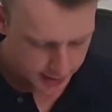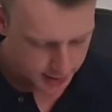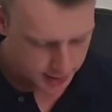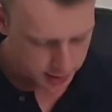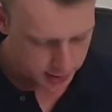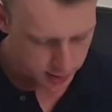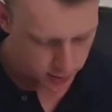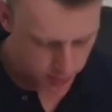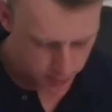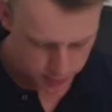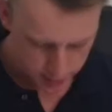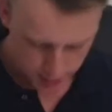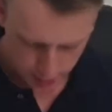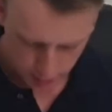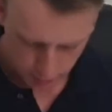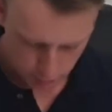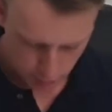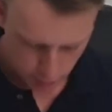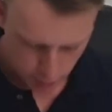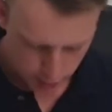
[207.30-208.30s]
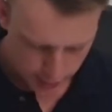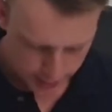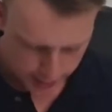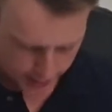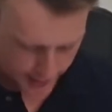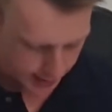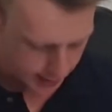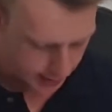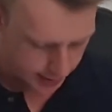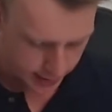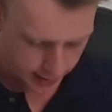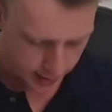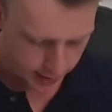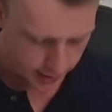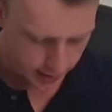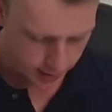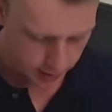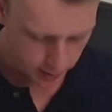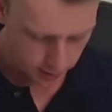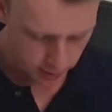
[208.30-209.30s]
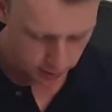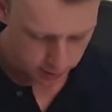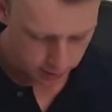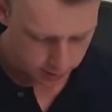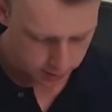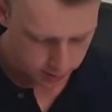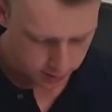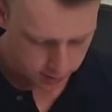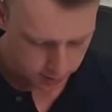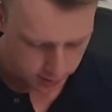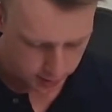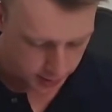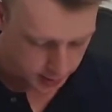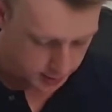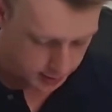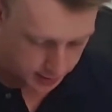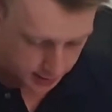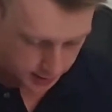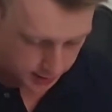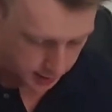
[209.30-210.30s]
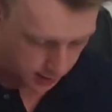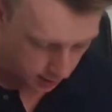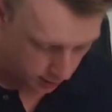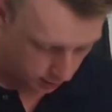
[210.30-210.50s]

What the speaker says: a dot right at our center,